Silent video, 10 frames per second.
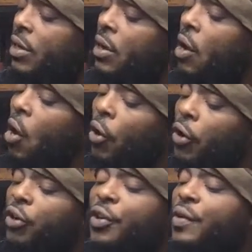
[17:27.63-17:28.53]
on
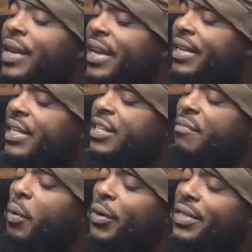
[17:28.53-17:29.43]
her uniqueness
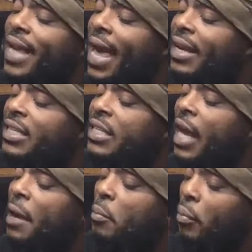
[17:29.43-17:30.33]
of personality
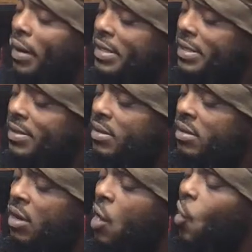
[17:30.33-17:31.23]
and presence,
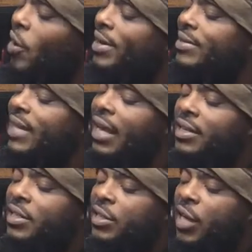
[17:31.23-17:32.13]
her
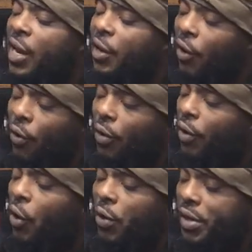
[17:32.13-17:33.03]
intelligence and
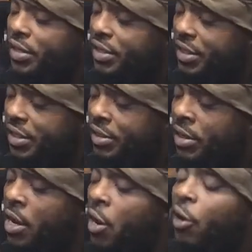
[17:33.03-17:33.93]
courteousness,
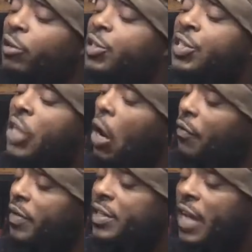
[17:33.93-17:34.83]
her
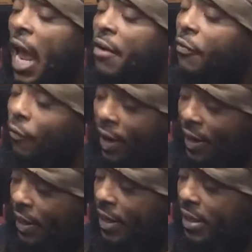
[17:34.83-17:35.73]
softness and
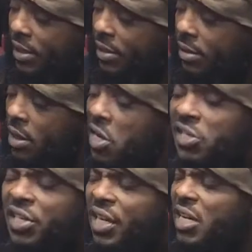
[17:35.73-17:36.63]
friendliness.
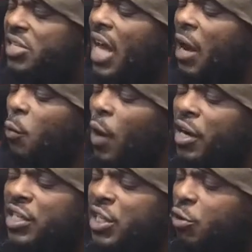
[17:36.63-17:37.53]
She does not
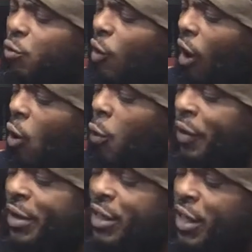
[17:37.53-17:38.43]
wear see-through
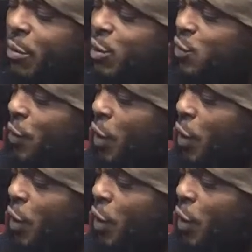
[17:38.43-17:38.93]
clothing to demonstrate